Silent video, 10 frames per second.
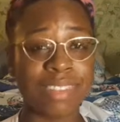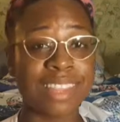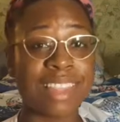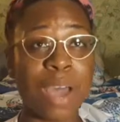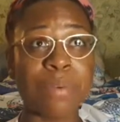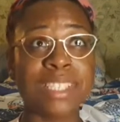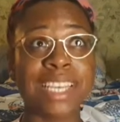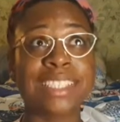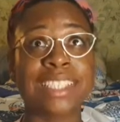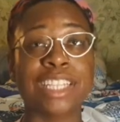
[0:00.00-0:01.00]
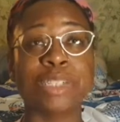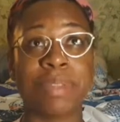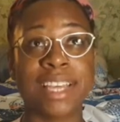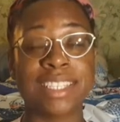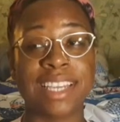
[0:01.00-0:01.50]
that was like such a
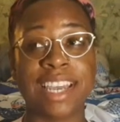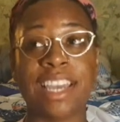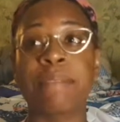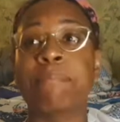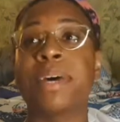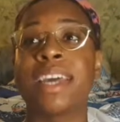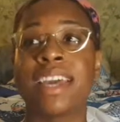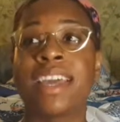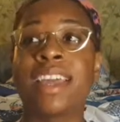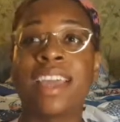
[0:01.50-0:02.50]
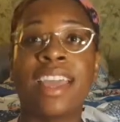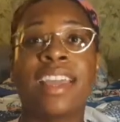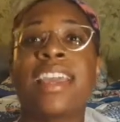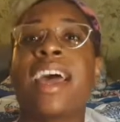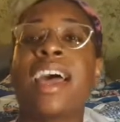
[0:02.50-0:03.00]
blessing. But
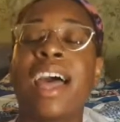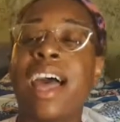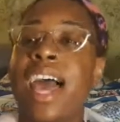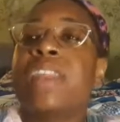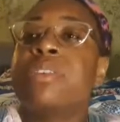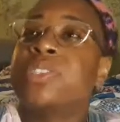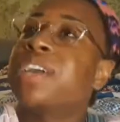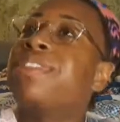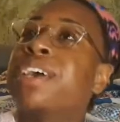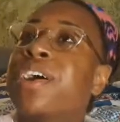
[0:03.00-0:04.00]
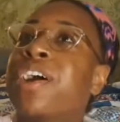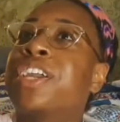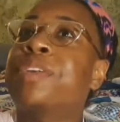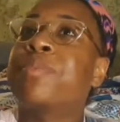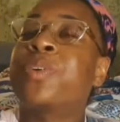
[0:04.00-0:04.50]
yeah, I don't drive that car
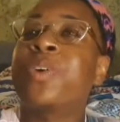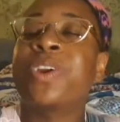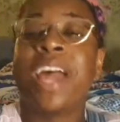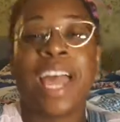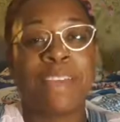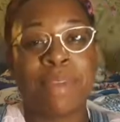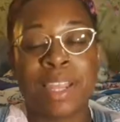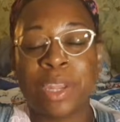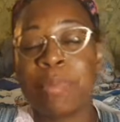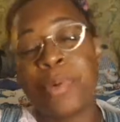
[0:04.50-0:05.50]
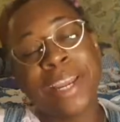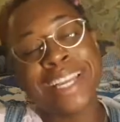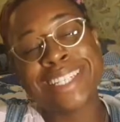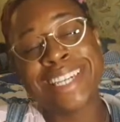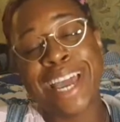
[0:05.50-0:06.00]
anymore. I have my little
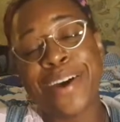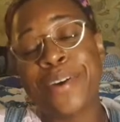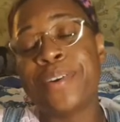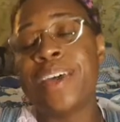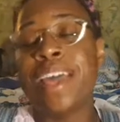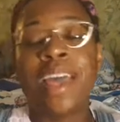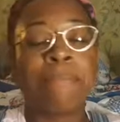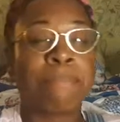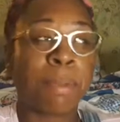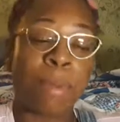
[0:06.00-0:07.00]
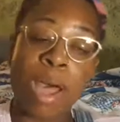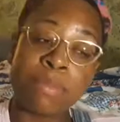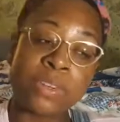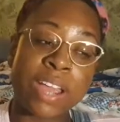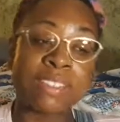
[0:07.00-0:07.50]
Prius now. My mom
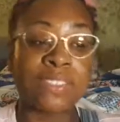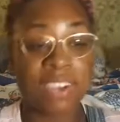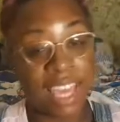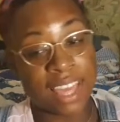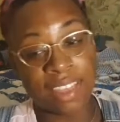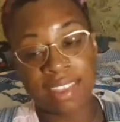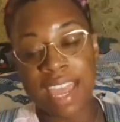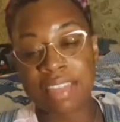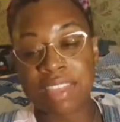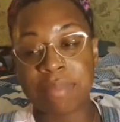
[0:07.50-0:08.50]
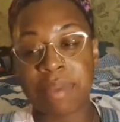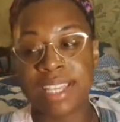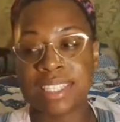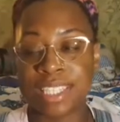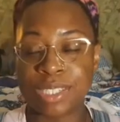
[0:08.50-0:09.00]
drives Raquel, and then my
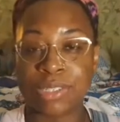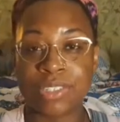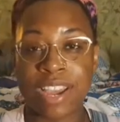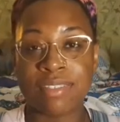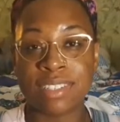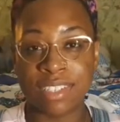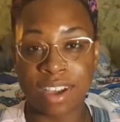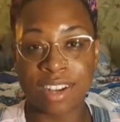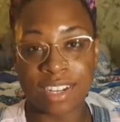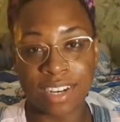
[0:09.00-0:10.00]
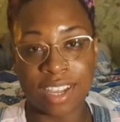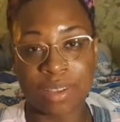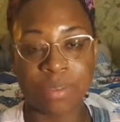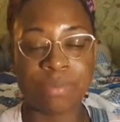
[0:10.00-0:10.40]
sister drives Donna now.